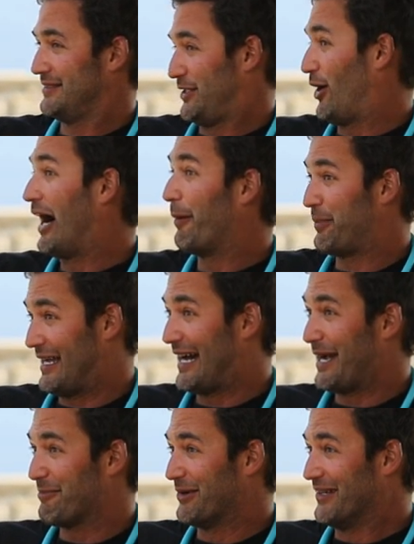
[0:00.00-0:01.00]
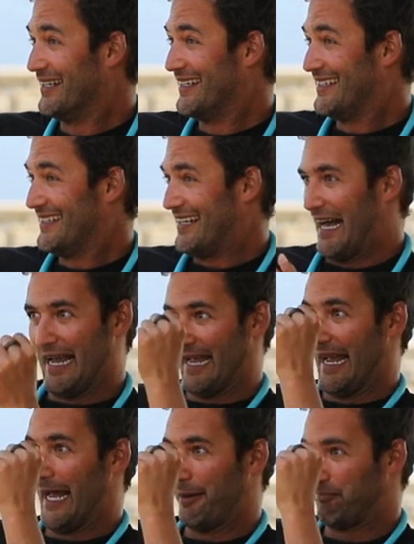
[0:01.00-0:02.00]
you know Oppenheimer, I
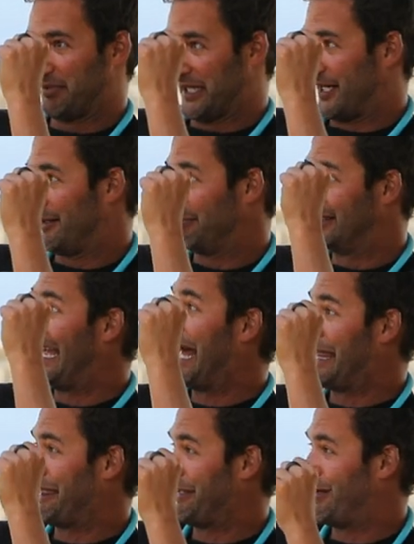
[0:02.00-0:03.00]
am become death.